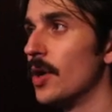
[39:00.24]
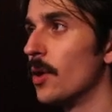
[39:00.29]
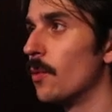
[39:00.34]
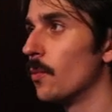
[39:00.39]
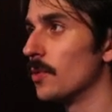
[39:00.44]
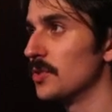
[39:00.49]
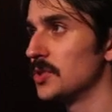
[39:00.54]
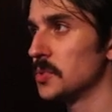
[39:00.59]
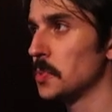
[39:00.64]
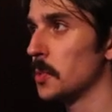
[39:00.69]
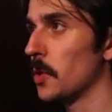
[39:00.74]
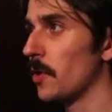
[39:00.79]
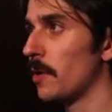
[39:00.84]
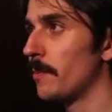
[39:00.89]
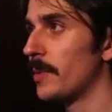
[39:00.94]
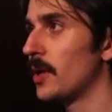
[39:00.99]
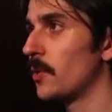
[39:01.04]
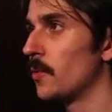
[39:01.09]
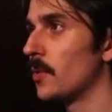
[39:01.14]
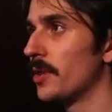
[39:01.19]
want to worry about
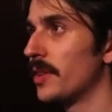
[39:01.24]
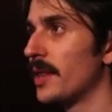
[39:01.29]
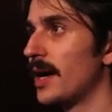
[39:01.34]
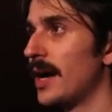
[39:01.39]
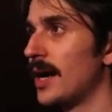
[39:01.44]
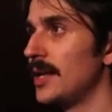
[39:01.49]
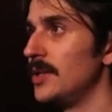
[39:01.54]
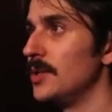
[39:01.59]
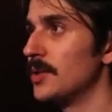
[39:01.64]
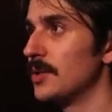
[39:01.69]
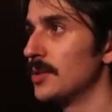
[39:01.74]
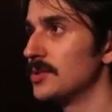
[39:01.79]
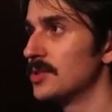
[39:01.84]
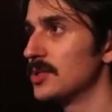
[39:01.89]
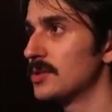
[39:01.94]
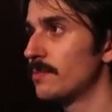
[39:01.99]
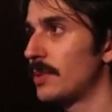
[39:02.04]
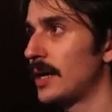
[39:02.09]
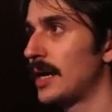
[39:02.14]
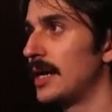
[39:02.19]
all of that, and you can just
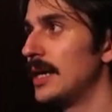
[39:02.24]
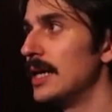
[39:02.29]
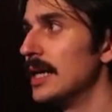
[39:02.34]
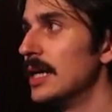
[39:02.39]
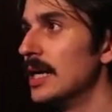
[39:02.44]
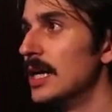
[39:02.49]
pay